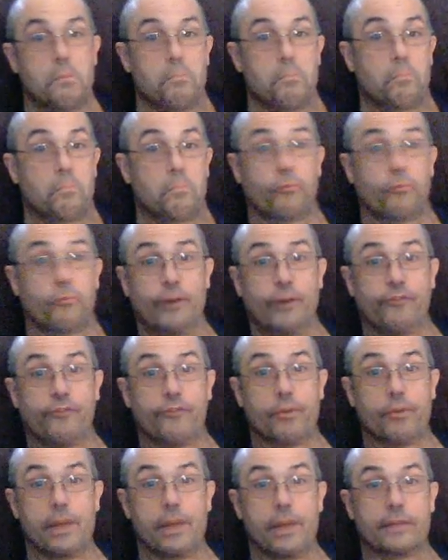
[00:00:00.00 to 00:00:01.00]
Three to four
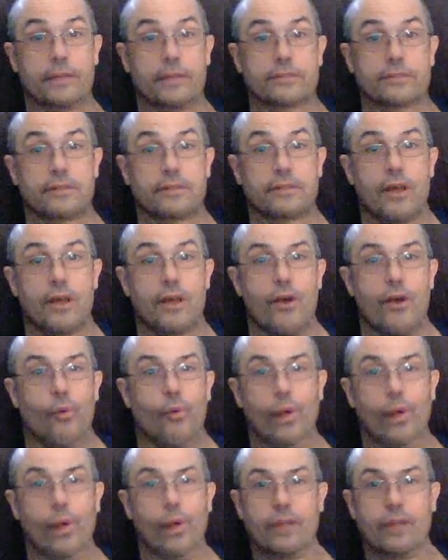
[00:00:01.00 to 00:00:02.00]
minutes.
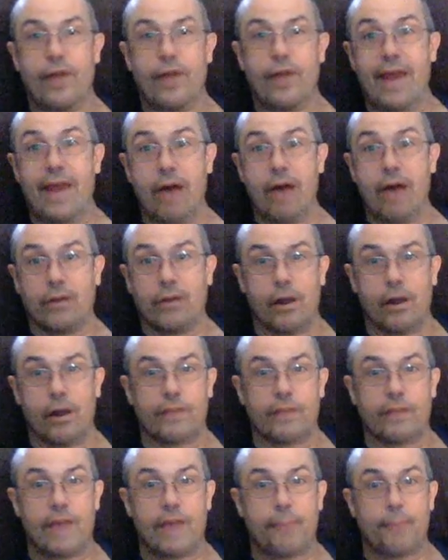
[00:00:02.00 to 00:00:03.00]
Once that alcohol
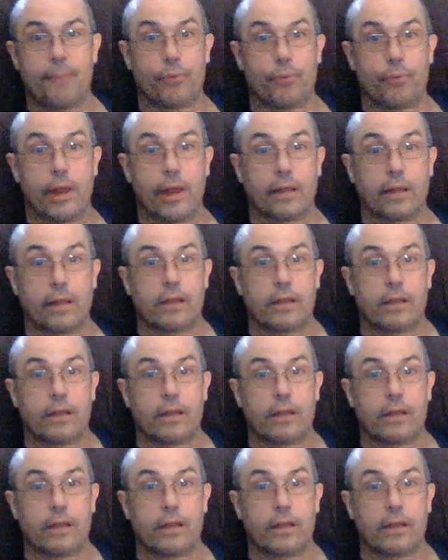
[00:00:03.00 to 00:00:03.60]
evaporates,